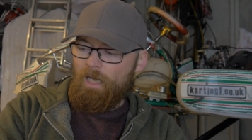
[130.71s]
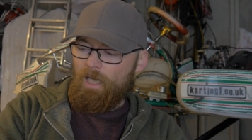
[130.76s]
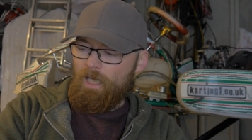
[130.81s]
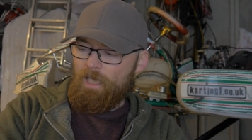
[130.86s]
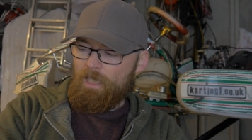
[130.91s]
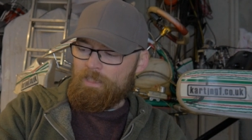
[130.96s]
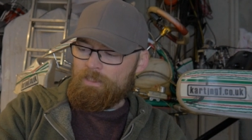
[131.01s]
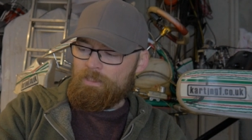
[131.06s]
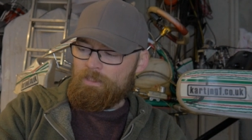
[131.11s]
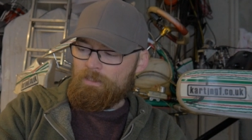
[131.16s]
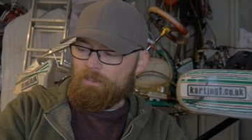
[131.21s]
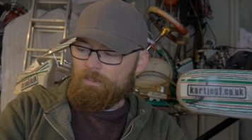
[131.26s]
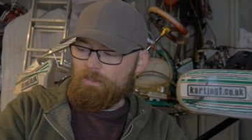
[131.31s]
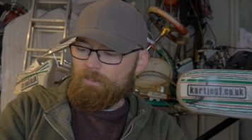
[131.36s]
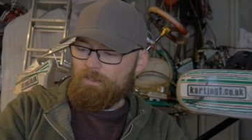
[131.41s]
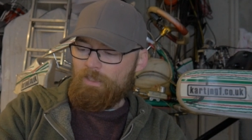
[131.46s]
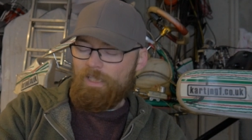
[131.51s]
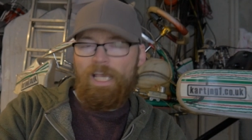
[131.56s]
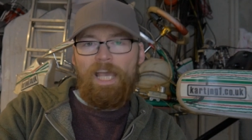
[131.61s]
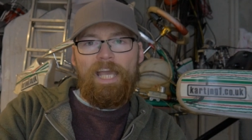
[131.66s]
And
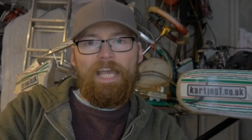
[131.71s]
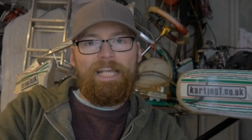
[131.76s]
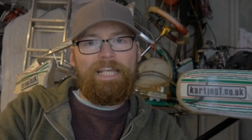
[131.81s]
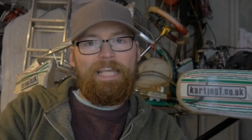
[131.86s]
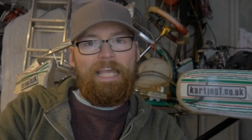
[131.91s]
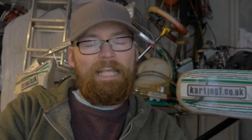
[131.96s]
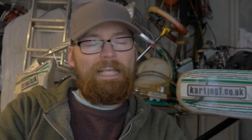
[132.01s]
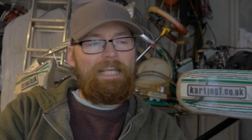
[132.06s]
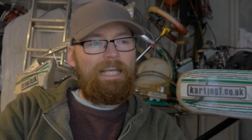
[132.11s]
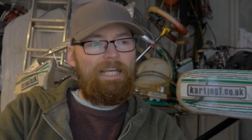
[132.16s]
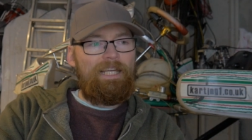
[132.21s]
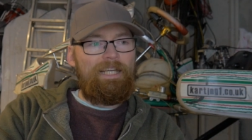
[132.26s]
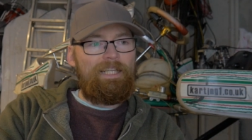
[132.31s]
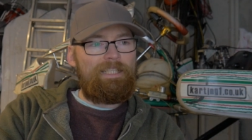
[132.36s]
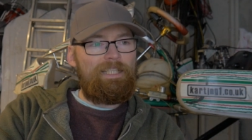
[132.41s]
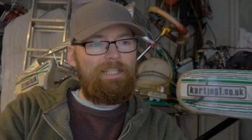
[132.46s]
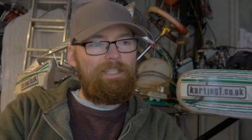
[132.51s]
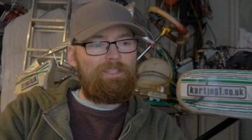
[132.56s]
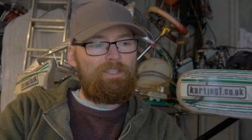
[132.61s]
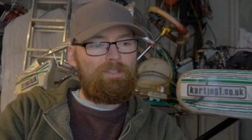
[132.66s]
yeah, it, it, I
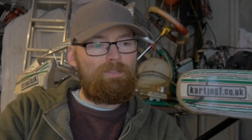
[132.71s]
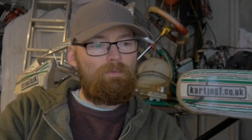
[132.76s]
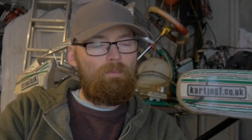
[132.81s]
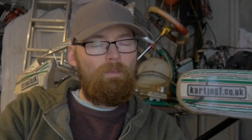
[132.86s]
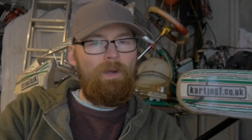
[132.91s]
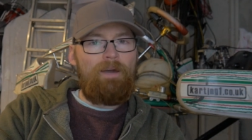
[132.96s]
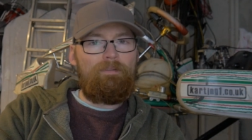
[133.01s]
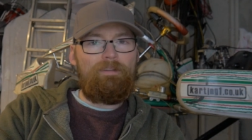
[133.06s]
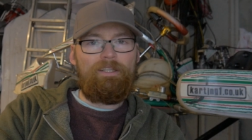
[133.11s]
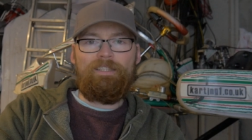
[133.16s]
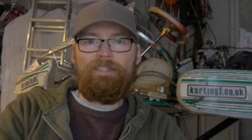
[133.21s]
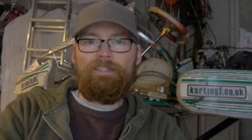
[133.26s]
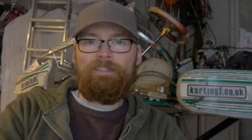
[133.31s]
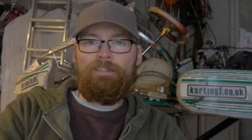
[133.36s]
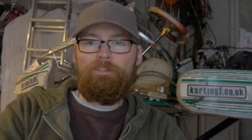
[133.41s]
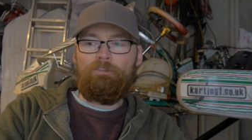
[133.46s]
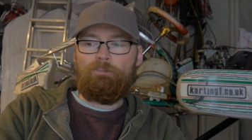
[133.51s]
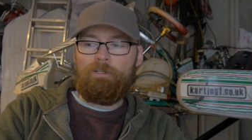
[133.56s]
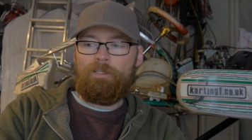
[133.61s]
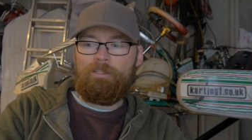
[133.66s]
kind of thought, wow, this is
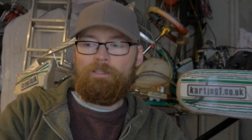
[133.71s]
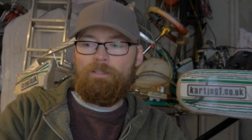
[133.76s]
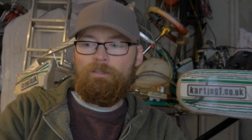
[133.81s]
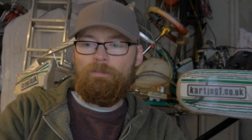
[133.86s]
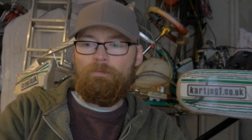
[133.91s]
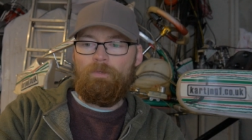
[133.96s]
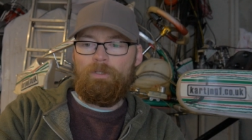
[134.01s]
interesting.